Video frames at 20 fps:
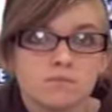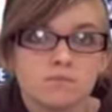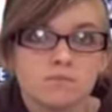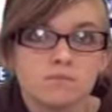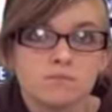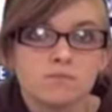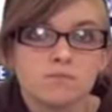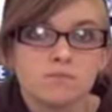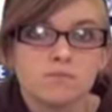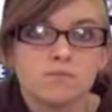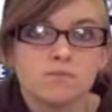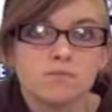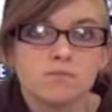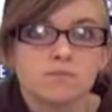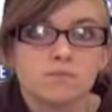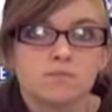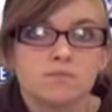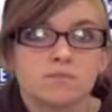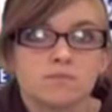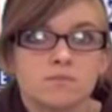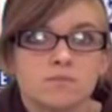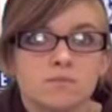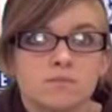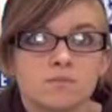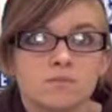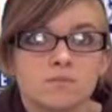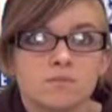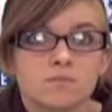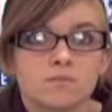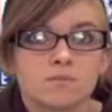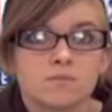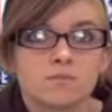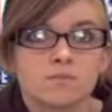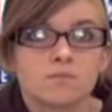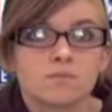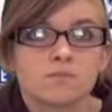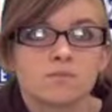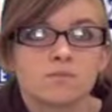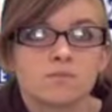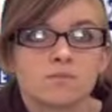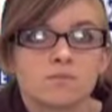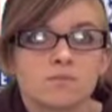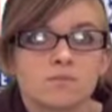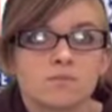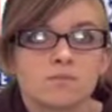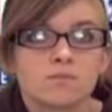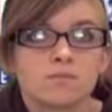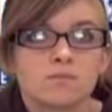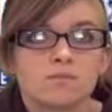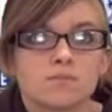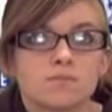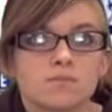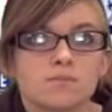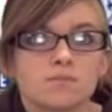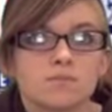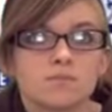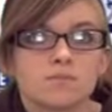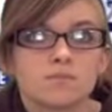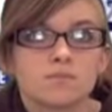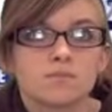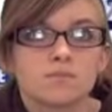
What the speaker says: [no speech]